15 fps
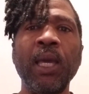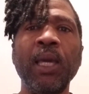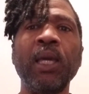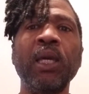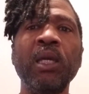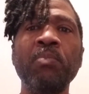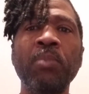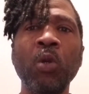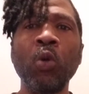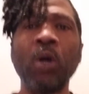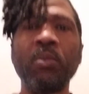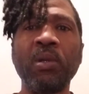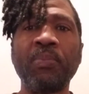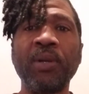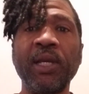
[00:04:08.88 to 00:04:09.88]
He blew
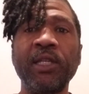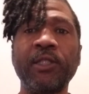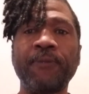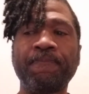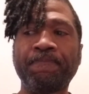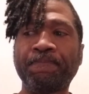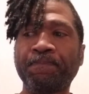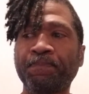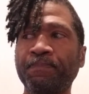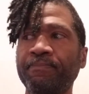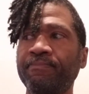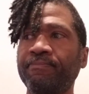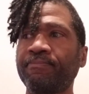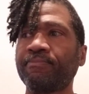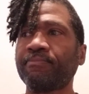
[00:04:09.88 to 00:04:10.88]
up the place.
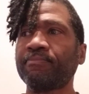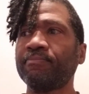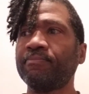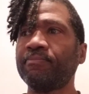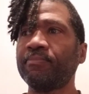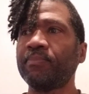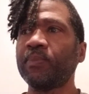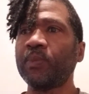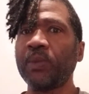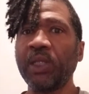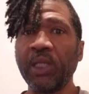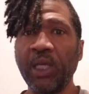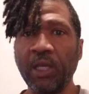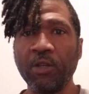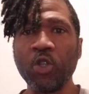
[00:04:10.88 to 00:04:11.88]
He
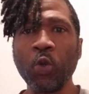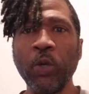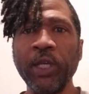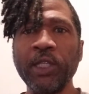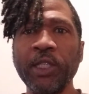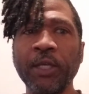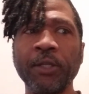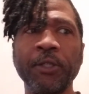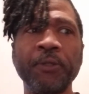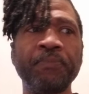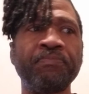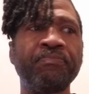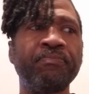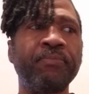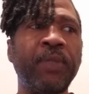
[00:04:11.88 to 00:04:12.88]
killed Dwayne Taylor.
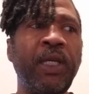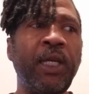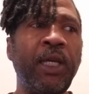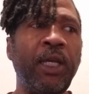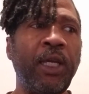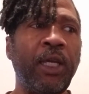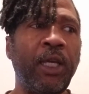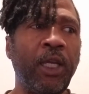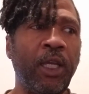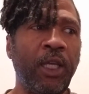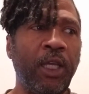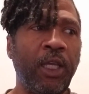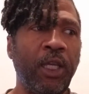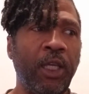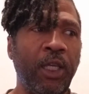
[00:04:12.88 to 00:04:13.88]

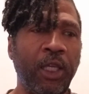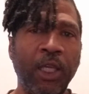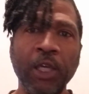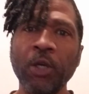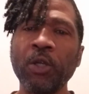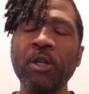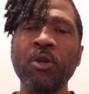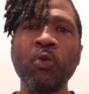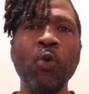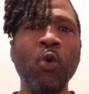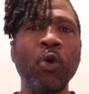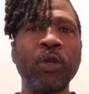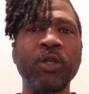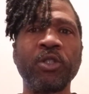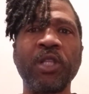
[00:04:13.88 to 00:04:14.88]
He killed the New
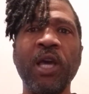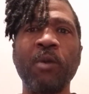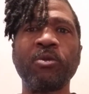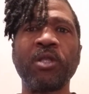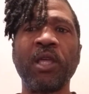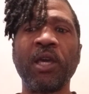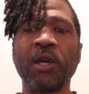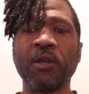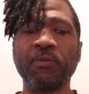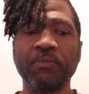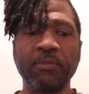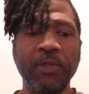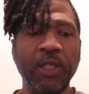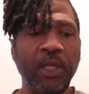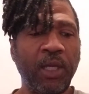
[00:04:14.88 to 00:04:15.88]
Warriors that was there.
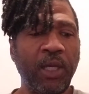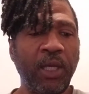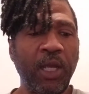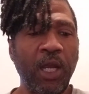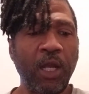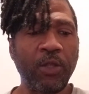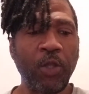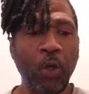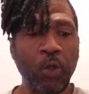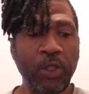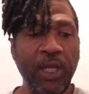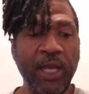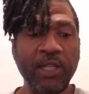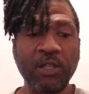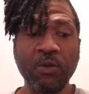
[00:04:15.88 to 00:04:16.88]
Those
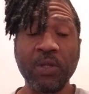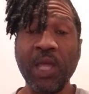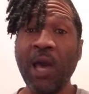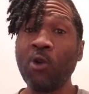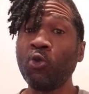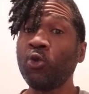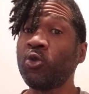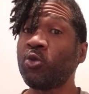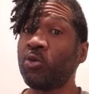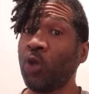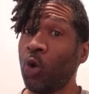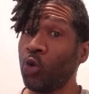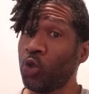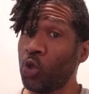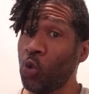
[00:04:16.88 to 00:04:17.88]

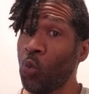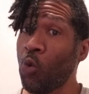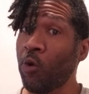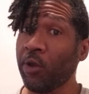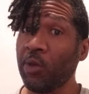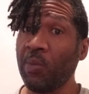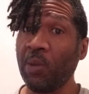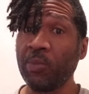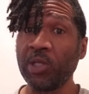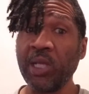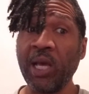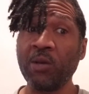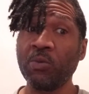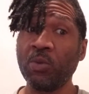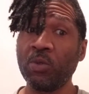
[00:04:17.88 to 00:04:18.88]
New Warrior members
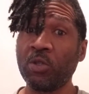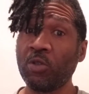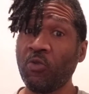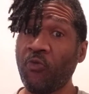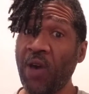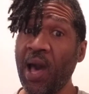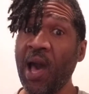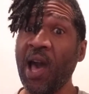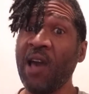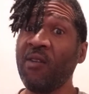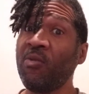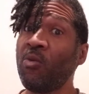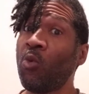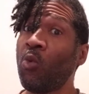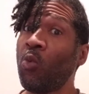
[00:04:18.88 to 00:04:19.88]
that survived
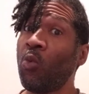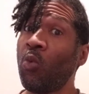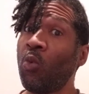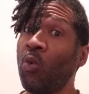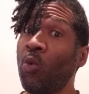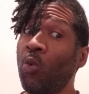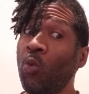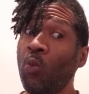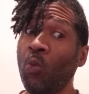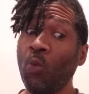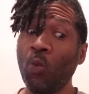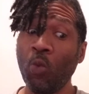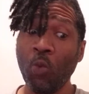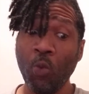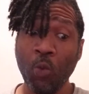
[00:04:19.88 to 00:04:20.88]

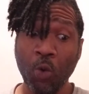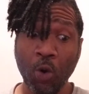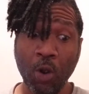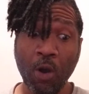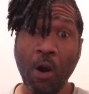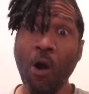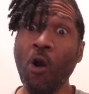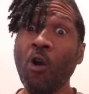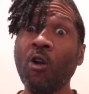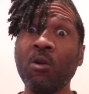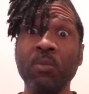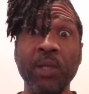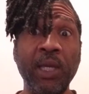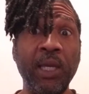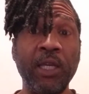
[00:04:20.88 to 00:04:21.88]
were
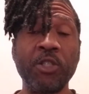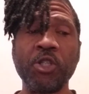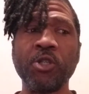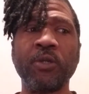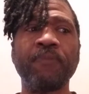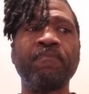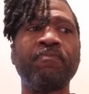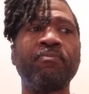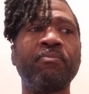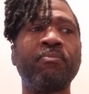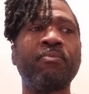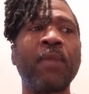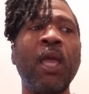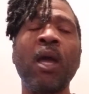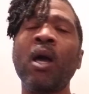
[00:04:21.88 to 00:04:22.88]
horribly injured.
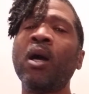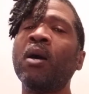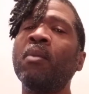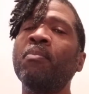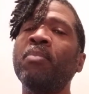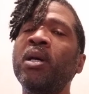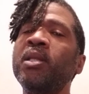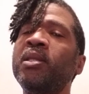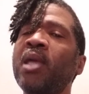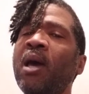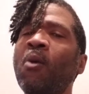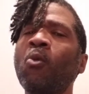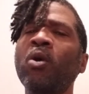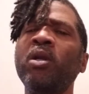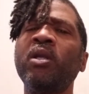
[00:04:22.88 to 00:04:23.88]
But that
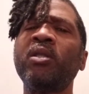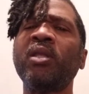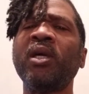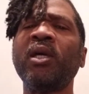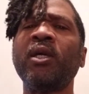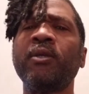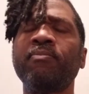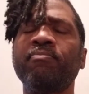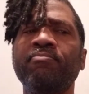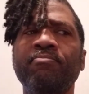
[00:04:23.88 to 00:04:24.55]
wasn't the thing.